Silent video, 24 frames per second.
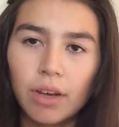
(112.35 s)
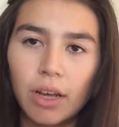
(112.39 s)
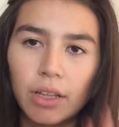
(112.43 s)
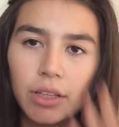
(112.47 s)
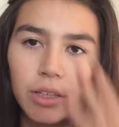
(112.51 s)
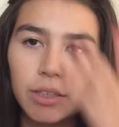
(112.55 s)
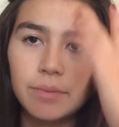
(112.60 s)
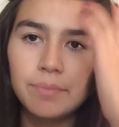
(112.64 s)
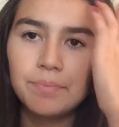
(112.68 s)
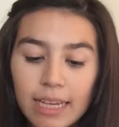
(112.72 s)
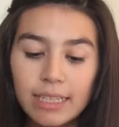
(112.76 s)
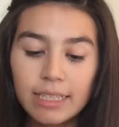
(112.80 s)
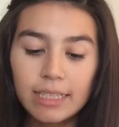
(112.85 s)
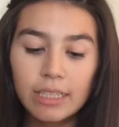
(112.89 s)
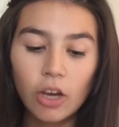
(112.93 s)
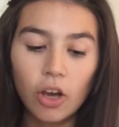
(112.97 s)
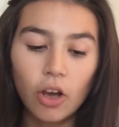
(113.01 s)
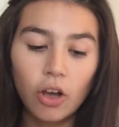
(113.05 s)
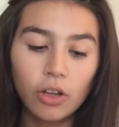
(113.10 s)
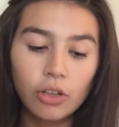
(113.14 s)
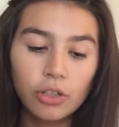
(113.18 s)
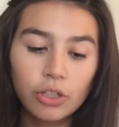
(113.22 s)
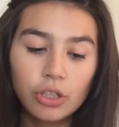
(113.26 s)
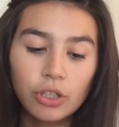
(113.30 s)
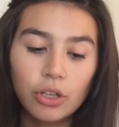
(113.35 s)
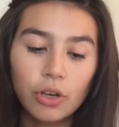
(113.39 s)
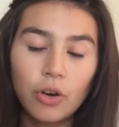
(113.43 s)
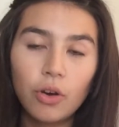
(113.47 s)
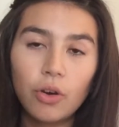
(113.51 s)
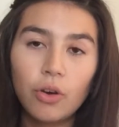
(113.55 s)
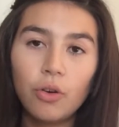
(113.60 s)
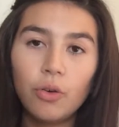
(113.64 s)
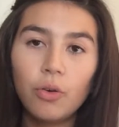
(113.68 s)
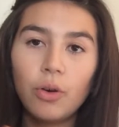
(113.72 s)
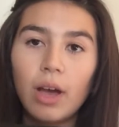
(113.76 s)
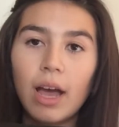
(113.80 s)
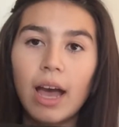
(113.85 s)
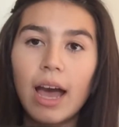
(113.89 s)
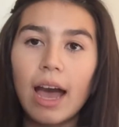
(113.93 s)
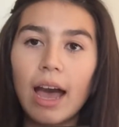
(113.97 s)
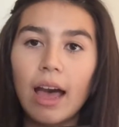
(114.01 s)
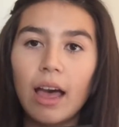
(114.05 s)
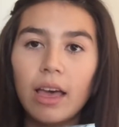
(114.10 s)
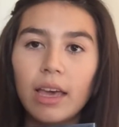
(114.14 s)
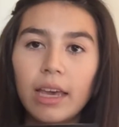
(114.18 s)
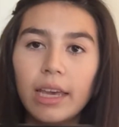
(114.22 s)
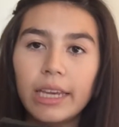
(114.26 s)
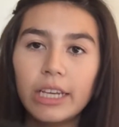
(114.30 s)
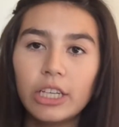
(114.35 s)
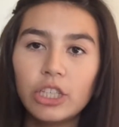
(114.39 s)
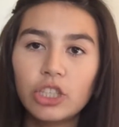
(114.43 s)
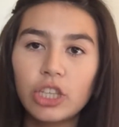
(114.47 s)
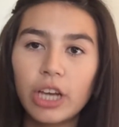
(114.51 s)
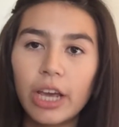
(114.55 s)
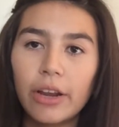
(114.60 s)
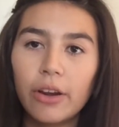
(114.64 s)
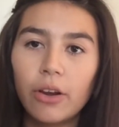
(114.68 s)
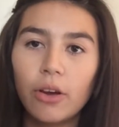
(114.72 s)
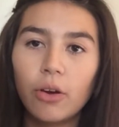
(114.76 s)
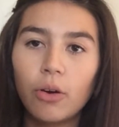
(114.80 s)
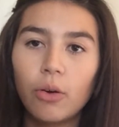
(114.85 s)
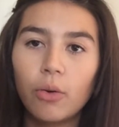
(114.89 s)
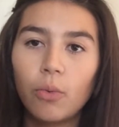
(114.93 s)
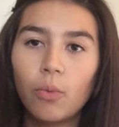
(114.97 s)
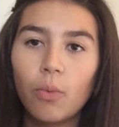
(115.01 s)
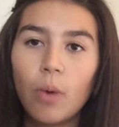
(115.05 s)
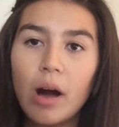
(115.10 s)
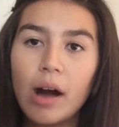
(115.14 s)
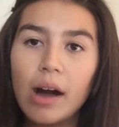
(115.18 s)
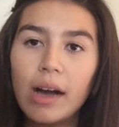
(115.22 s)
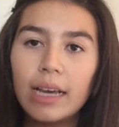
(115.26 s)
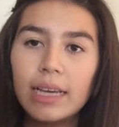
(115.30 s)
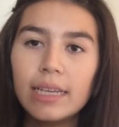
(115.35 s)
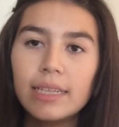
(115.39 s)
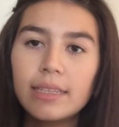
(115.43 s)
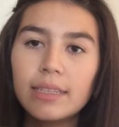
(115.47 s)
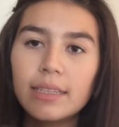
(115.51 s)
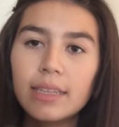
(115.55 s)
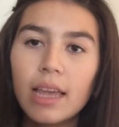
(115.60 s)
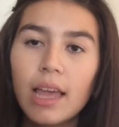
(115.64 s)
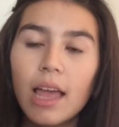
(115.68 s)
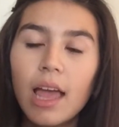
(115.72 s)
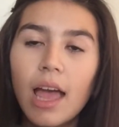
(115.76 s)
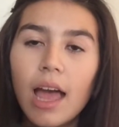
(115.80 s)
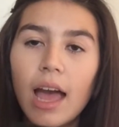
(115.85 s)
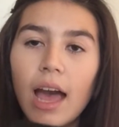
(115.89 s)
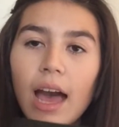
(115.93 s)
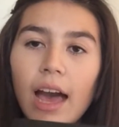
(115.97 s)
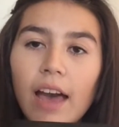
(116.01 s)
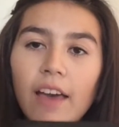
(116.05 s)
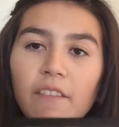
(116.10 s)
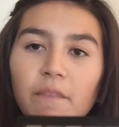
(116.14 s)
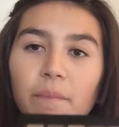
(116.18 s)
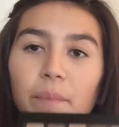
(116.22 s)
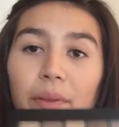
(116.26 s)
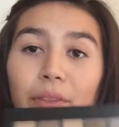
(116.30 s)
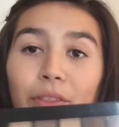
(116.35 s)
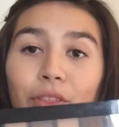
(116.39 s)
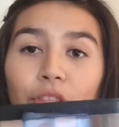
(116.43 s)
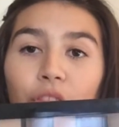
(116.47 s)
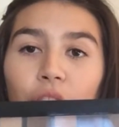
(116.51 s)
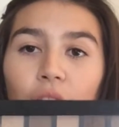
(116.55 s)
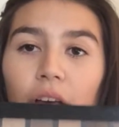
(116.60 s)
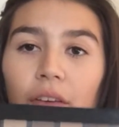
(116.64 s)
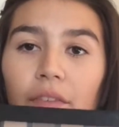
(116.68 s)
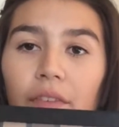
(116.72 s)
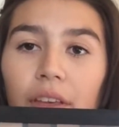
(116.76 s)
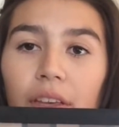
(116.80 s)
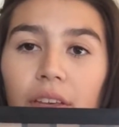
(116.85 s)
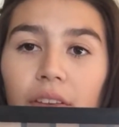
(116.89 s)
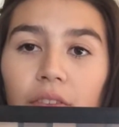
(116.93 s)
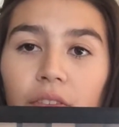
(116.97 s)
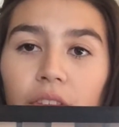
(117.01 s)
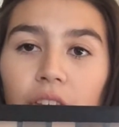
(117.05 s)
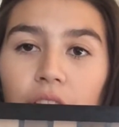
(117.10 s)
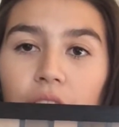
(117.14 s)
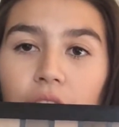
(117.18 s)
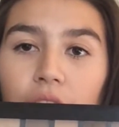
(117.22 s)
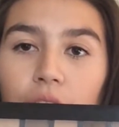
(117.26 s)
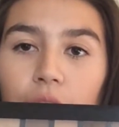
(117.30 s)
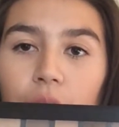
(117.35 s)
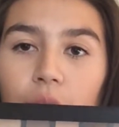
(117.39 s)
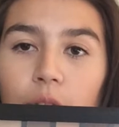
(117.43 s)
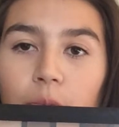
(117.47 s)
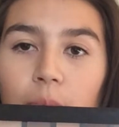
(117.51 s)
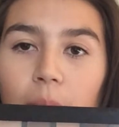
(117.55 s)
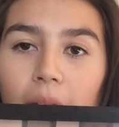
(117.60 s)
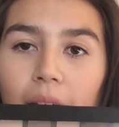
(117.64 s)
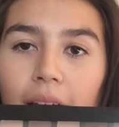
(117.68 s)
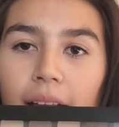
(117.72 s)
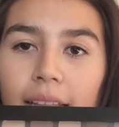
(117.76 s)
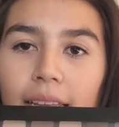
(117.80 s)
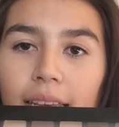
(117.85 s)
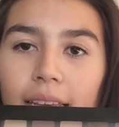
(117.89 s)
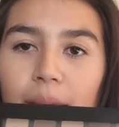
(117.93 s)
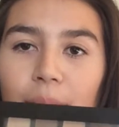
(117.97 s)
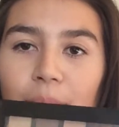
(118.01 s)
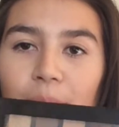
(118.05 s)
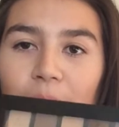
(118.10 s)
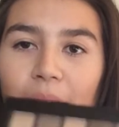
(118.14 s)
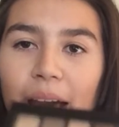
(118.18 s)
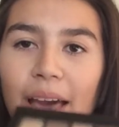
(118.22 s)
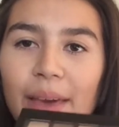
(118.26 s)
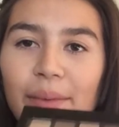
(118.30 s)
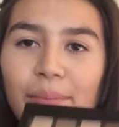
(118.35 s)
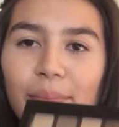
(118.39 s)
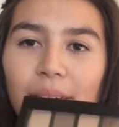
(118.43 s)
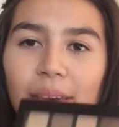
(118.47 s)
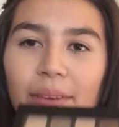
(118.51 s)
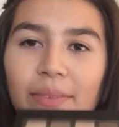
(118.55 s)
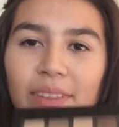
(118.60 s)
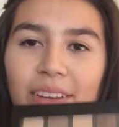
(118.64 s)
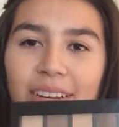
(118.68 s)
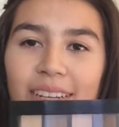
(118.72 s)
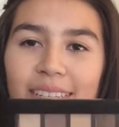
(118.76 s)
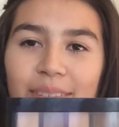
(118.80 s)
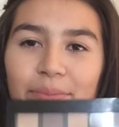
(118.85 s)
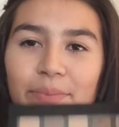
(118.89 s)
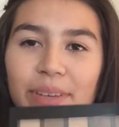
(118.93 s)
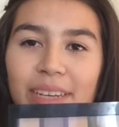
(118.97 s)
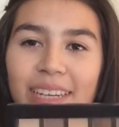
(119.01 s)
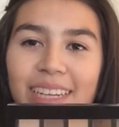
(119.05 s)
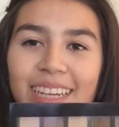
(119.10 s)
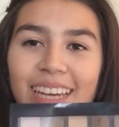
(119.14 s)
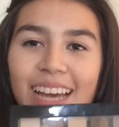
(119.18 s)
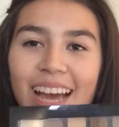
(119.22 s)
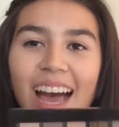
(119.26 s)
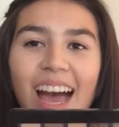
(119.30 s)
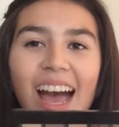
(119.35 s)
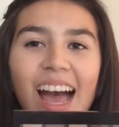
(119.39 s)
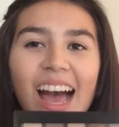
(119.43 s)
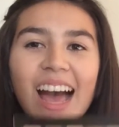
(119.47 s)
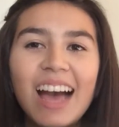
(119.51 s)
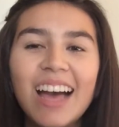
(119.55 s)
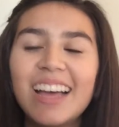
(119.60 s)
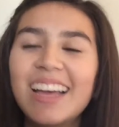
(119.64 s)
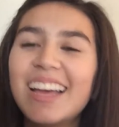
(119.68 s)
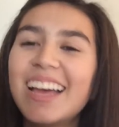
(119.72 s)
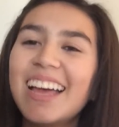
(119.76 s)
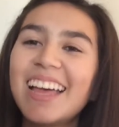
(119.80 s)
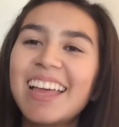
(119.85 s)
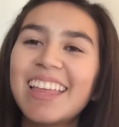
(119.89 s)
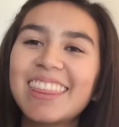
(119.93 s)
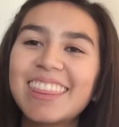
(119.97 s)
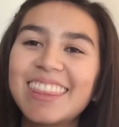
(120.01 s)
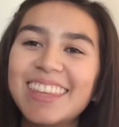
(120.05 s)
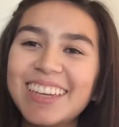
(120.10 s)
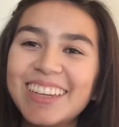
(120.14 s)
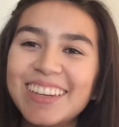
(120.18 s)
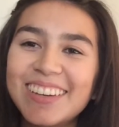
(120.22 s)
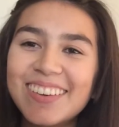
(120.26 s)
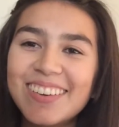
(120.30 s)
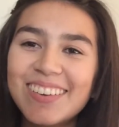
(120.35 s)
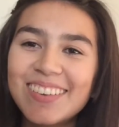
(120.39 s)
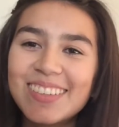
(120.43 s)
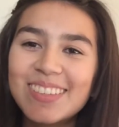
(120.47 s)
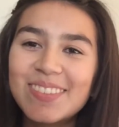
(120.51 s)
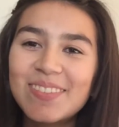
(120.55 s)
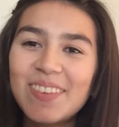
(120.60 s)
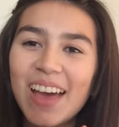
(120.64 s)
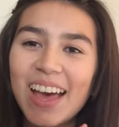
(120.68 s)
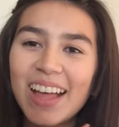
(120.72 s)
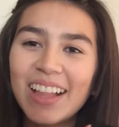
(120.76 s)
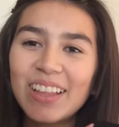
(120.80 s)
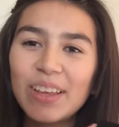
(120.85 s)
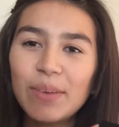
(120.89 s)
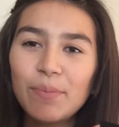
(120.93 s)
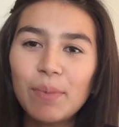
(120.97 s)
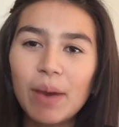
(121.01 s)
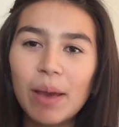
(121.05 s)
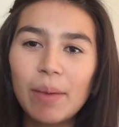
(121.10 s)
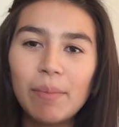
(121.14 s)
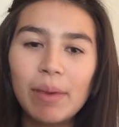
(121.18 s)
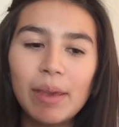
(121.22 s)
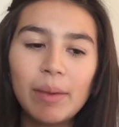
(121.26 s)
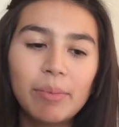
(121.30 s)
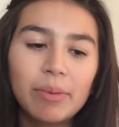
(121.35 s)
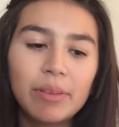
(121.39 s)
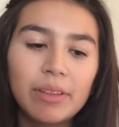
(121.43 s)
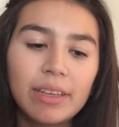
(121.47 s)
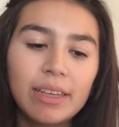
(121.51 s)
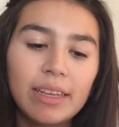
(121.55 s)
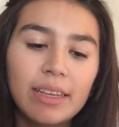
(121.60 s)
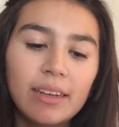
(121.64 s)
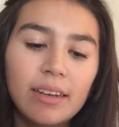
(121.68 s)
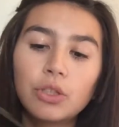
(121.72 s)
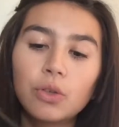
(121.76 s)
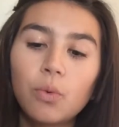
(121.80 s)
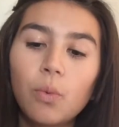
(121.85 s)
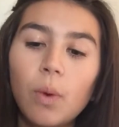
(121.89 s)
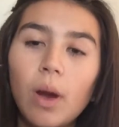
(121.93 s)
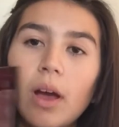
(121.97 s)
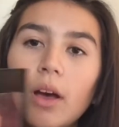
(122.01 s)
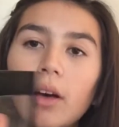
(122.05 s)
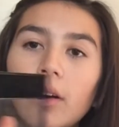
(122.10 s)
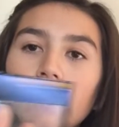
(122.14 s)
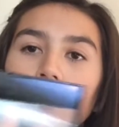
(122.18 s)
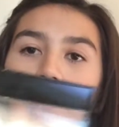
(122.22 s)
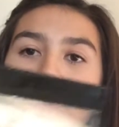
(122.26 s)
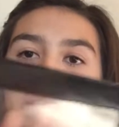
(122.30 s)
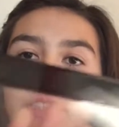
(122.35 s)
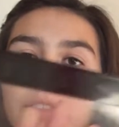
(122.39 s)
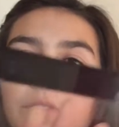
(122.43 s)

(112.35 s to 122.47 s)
color. And also, eyeshadow wise, I've been loving the Nudes palette by the Nudes palette by Maybelline, 12